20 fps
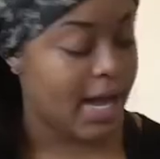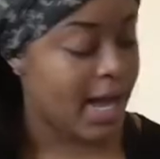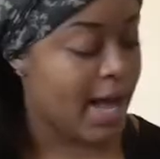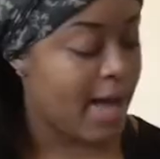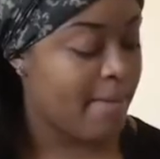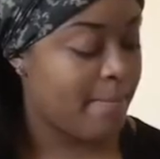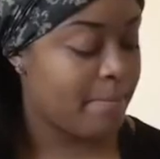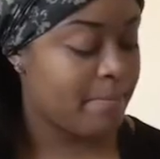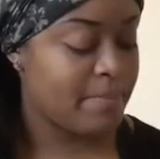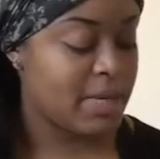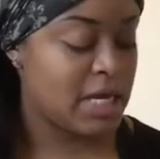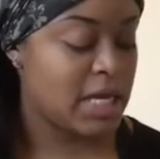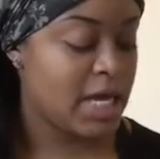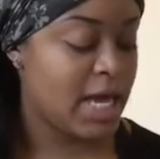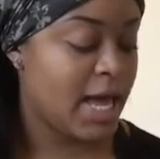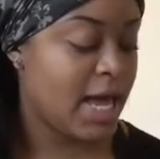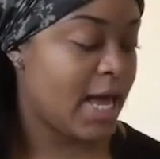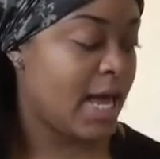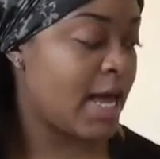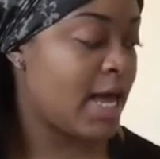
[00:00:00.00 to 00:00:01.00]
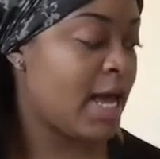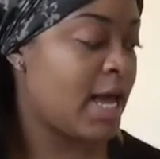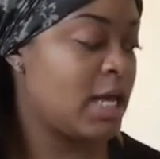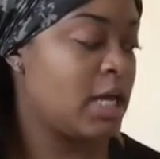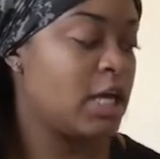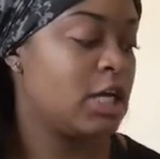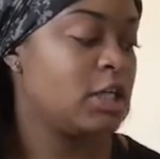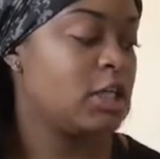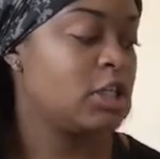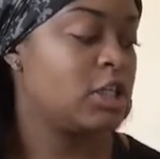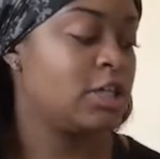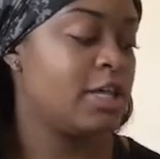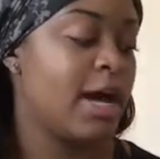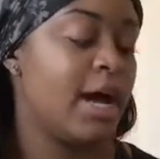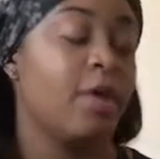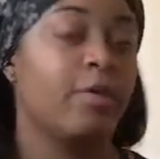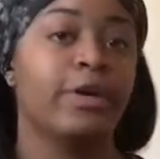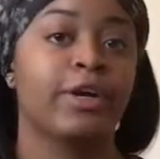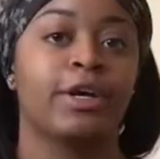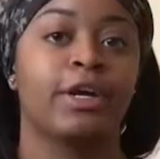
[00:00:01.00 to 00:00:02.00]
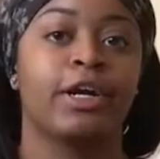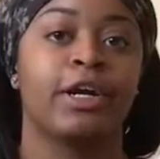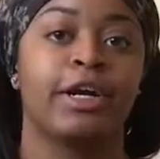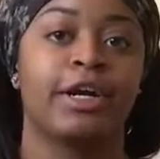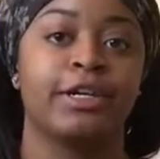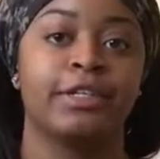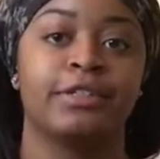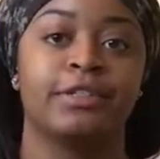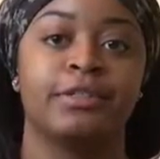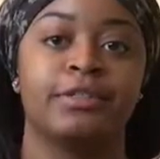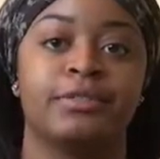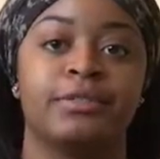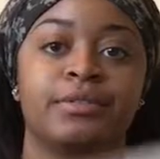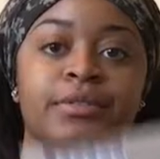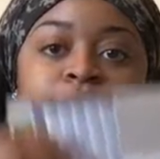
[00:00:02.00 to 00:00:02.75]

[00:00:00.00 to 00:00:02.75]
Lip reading: I got me a shower curtain.